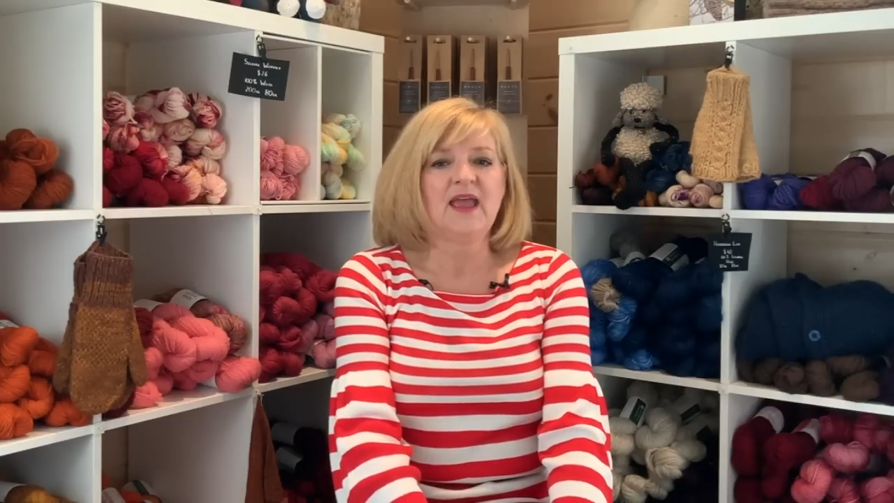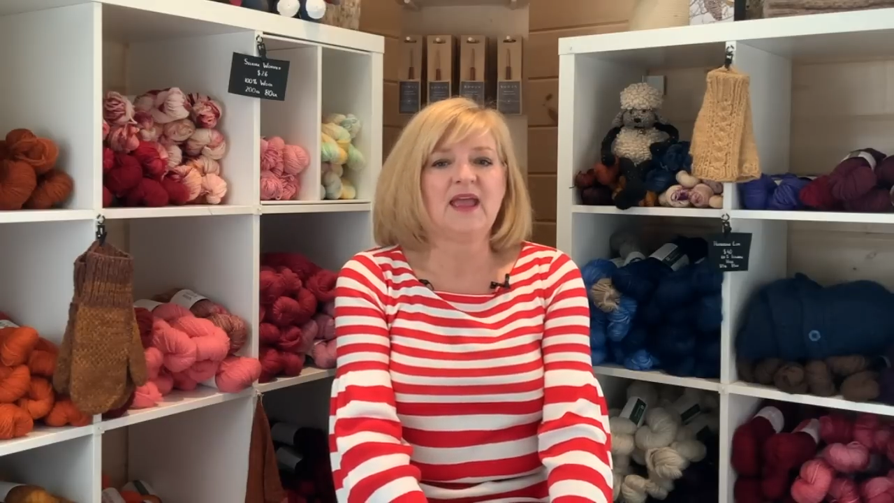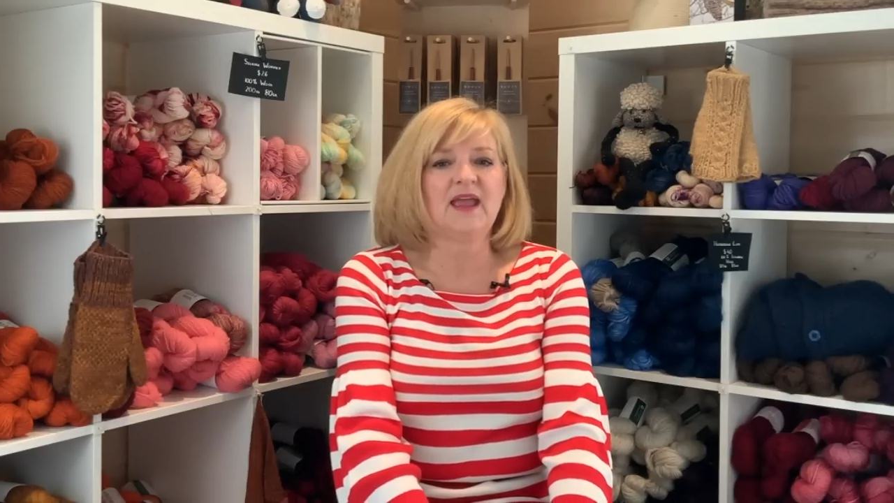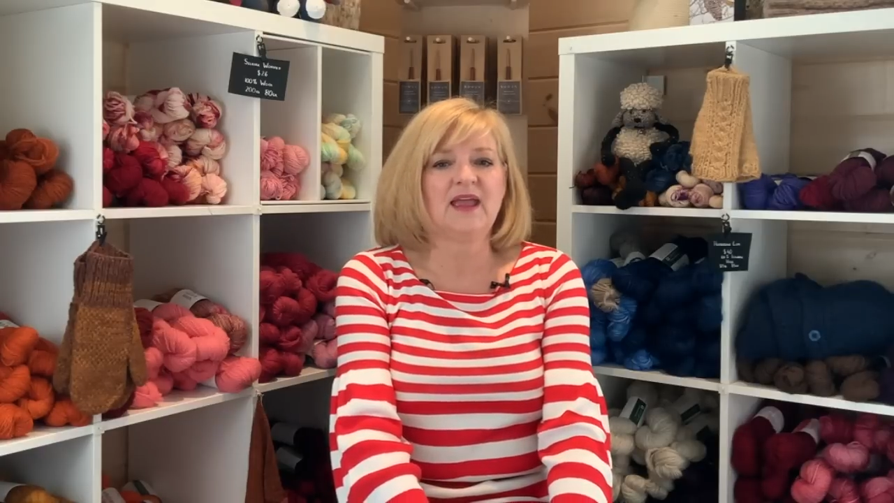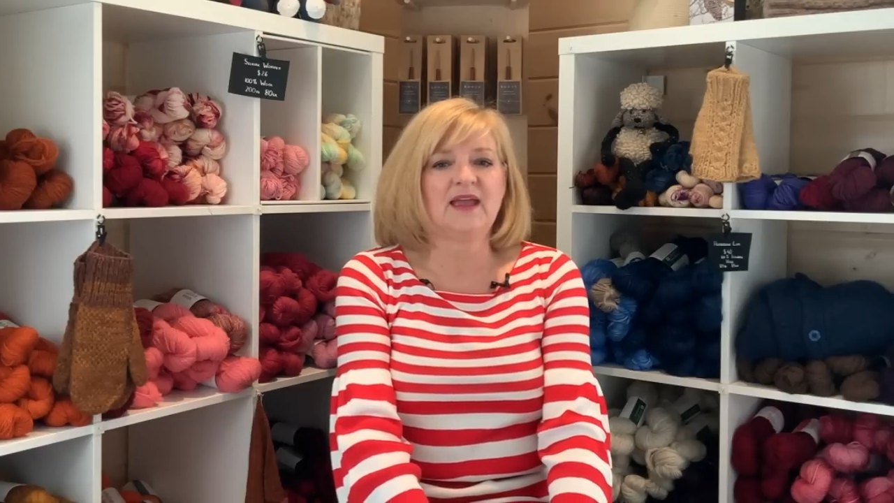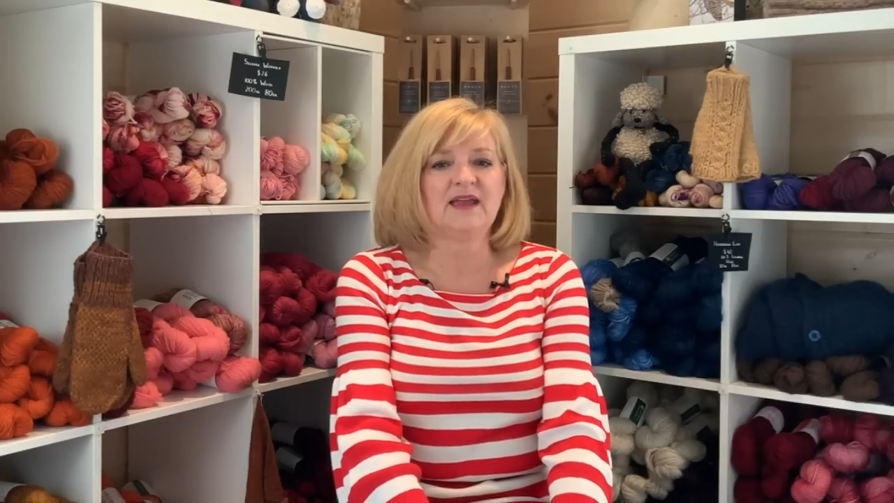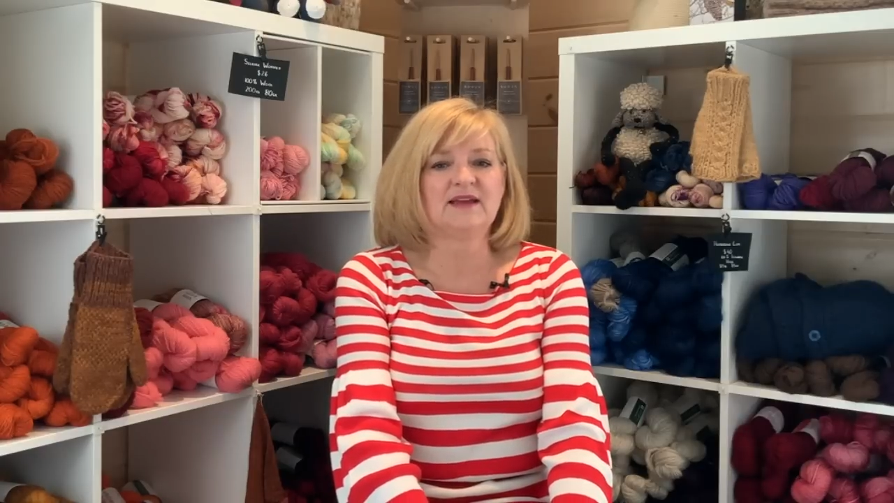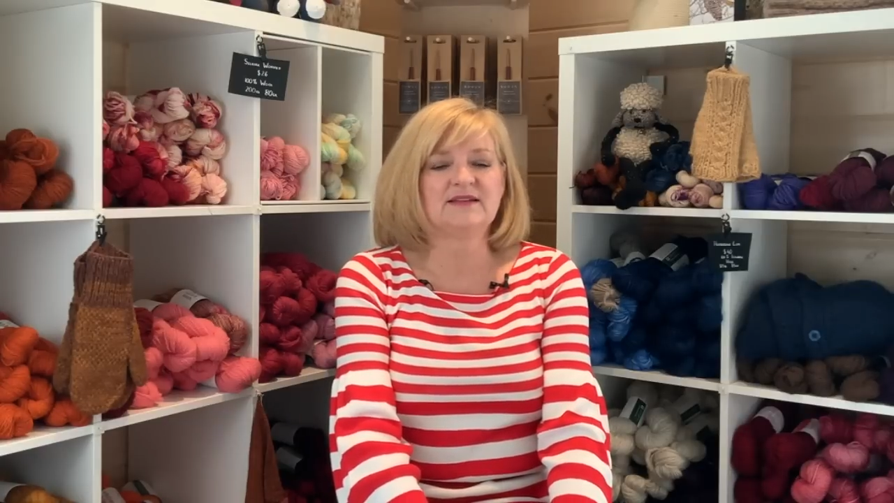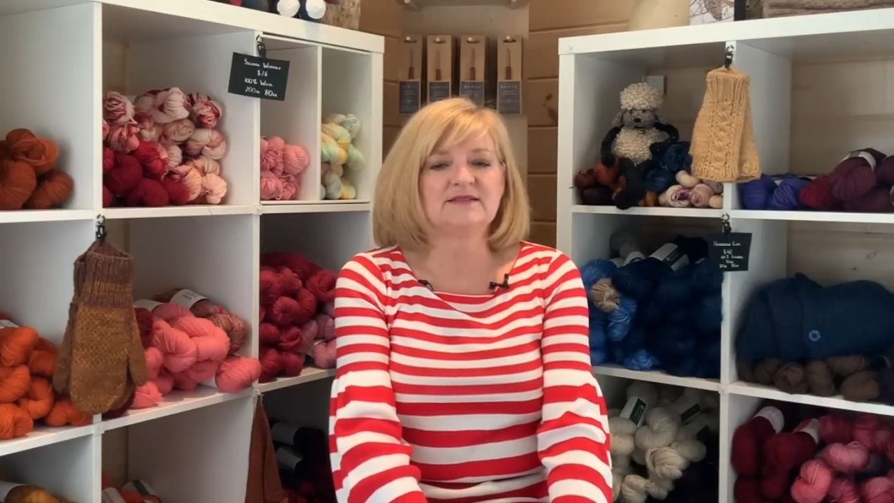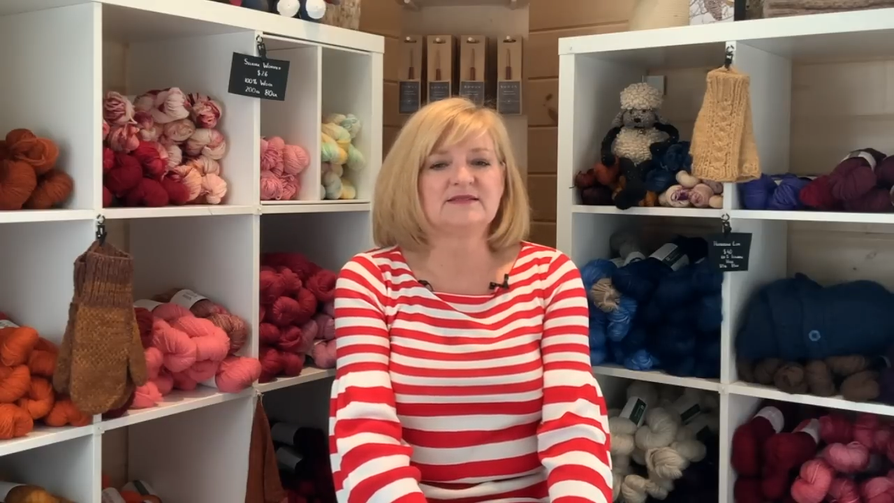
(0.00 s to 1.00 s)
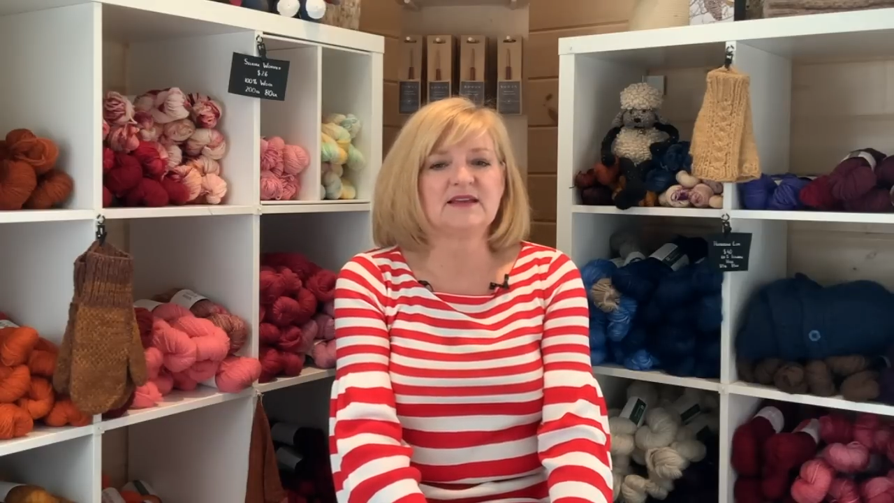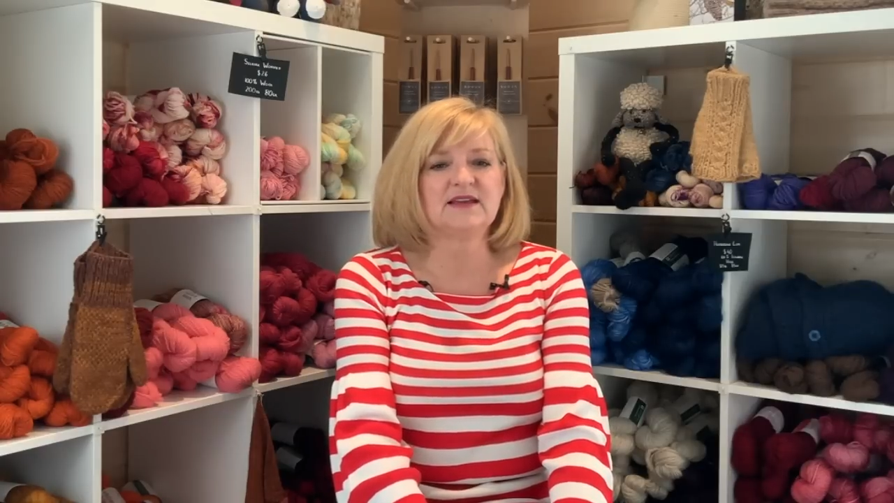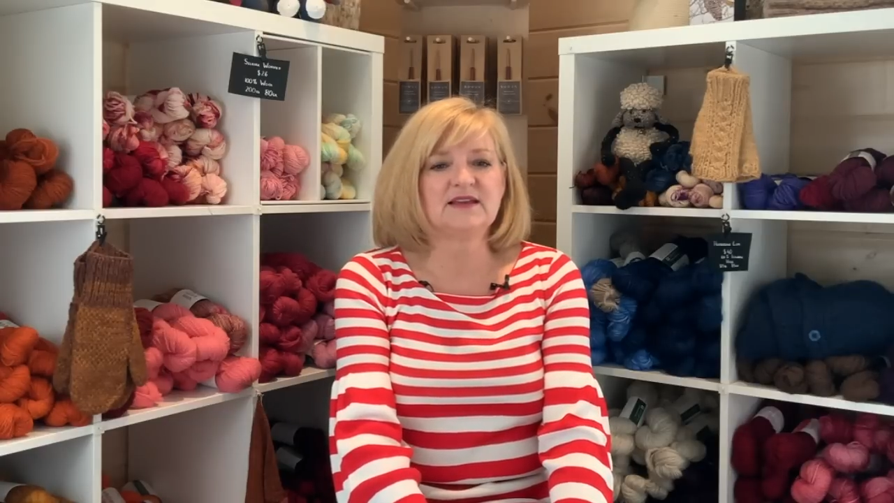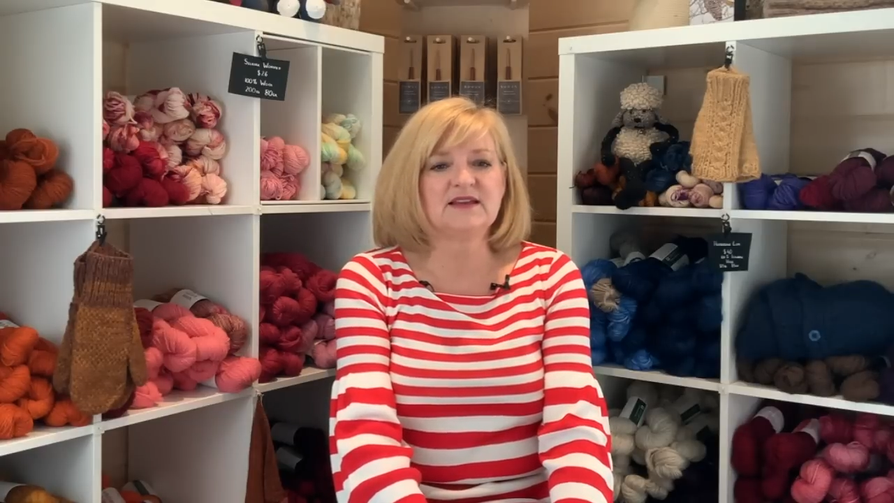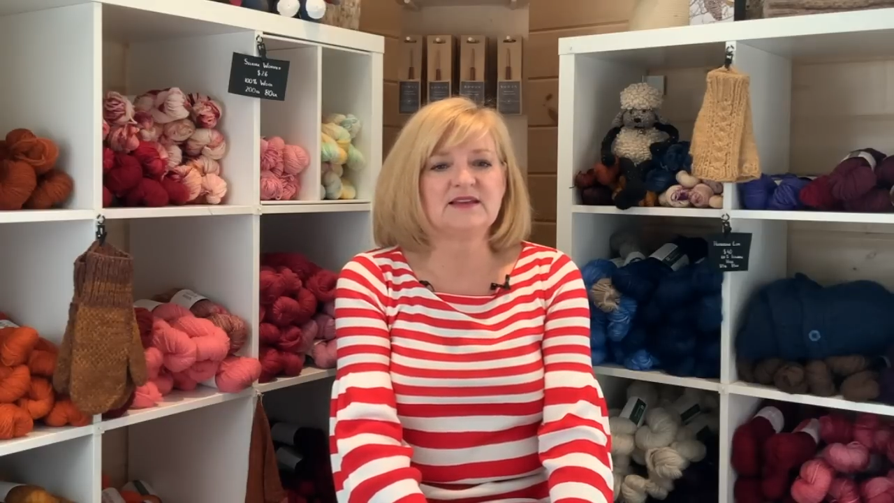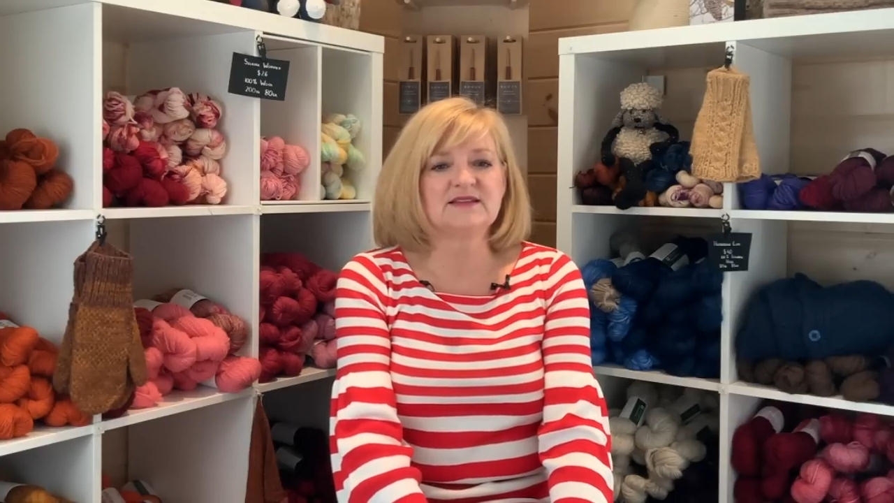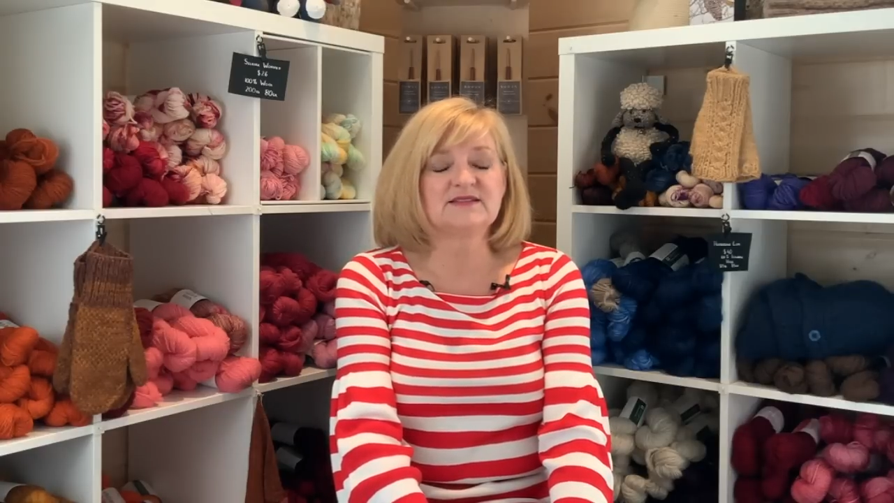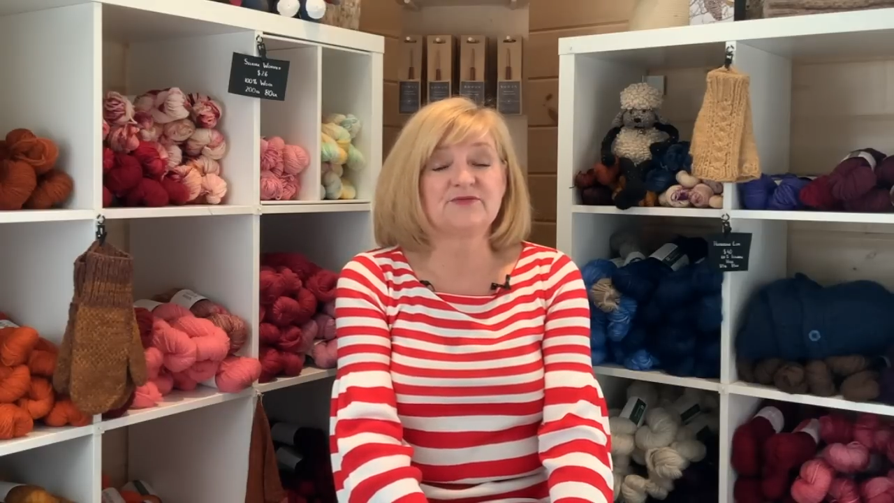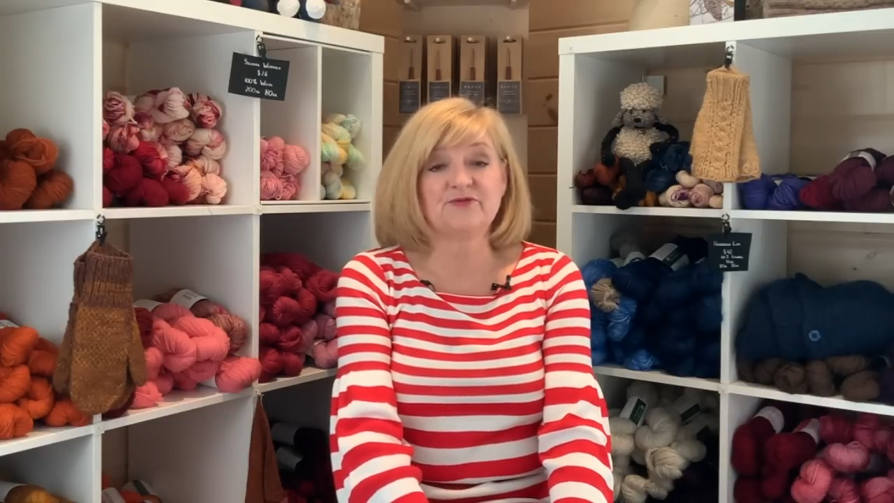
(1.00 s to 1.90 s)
and it is a